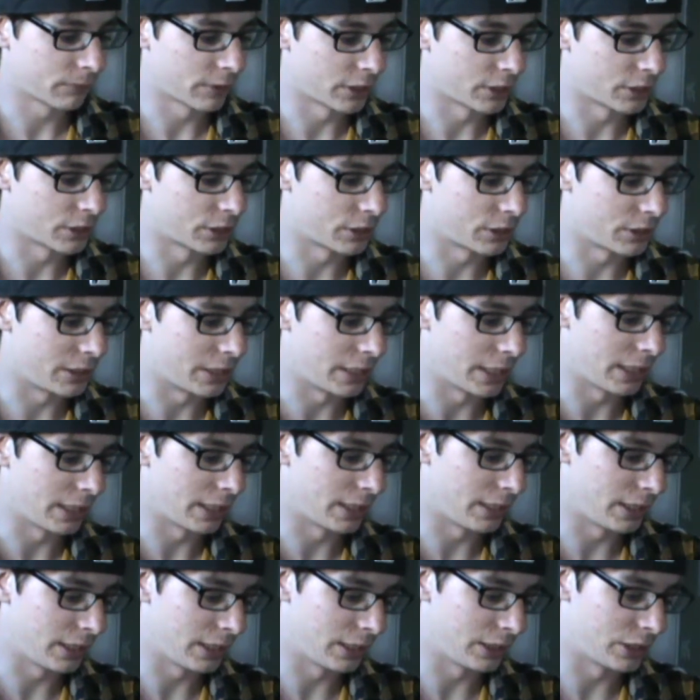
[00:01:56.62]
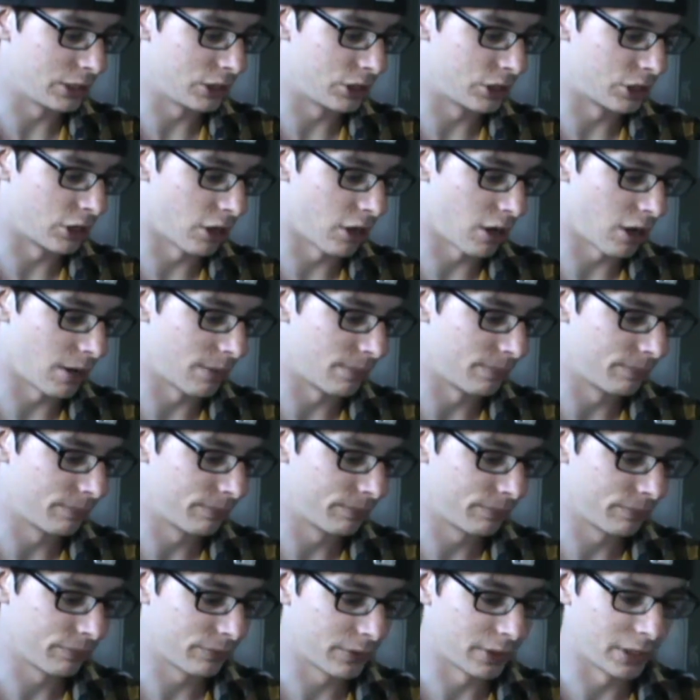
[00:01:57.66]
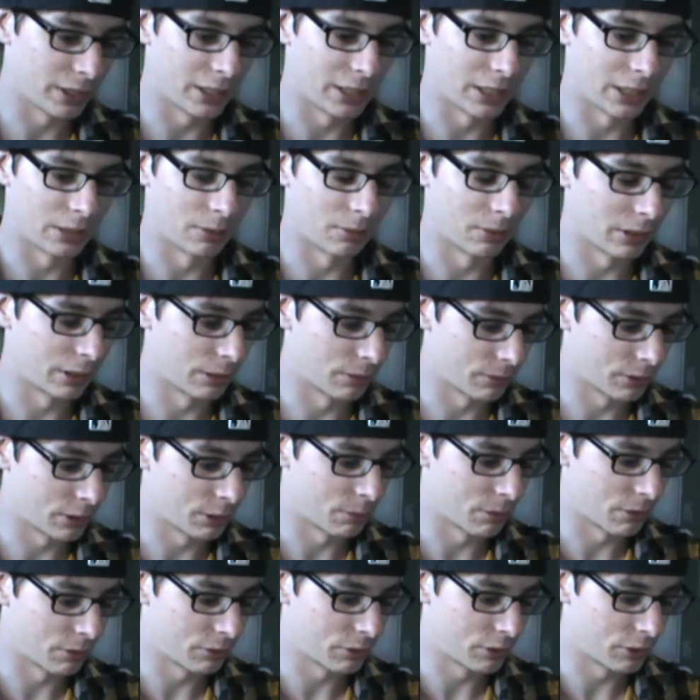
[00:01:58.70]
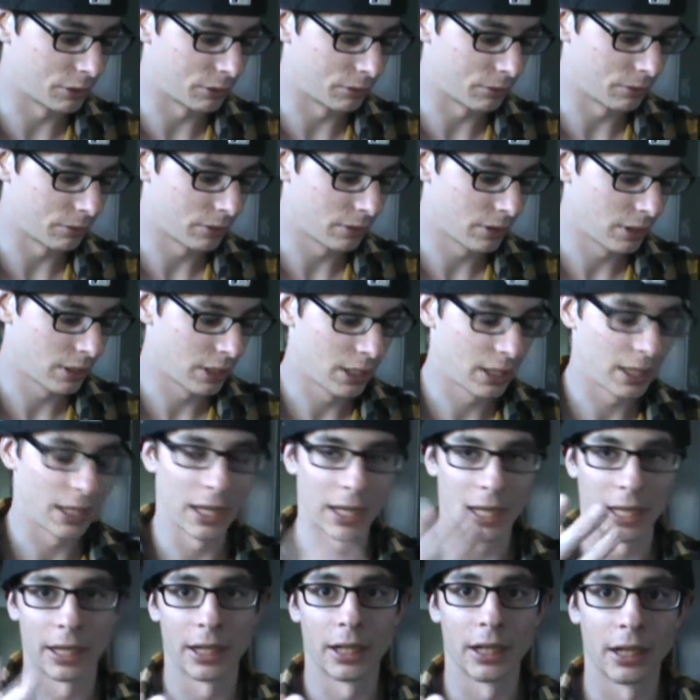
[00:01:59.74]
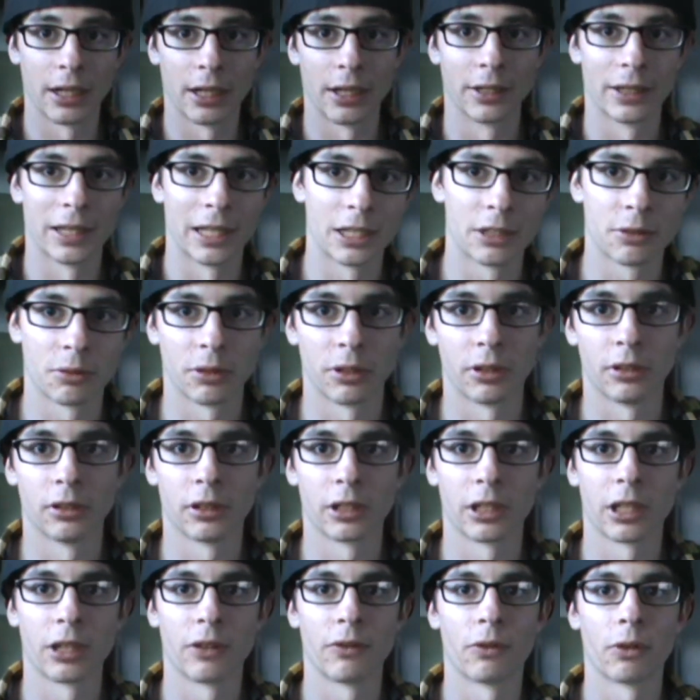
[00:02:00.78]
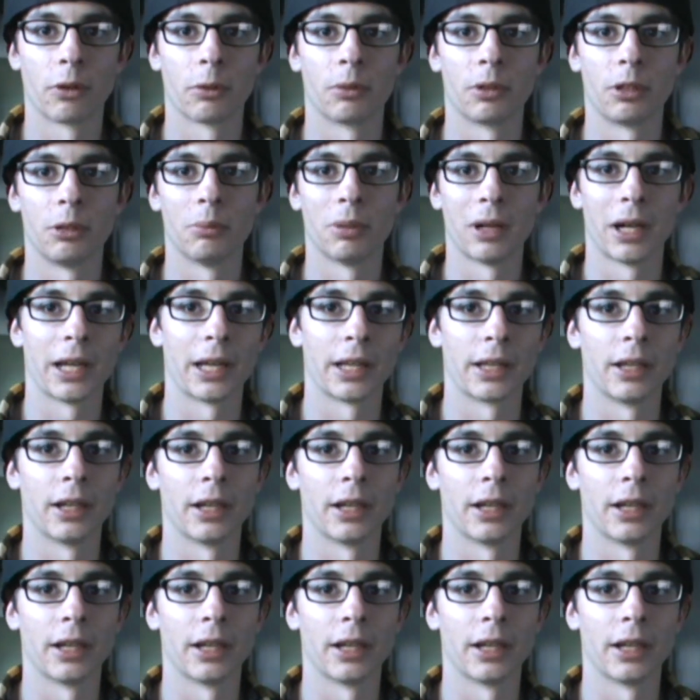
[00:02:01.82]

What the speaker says: It just did its job. It did what it was supposed to, and that's what you're looking for when you buy a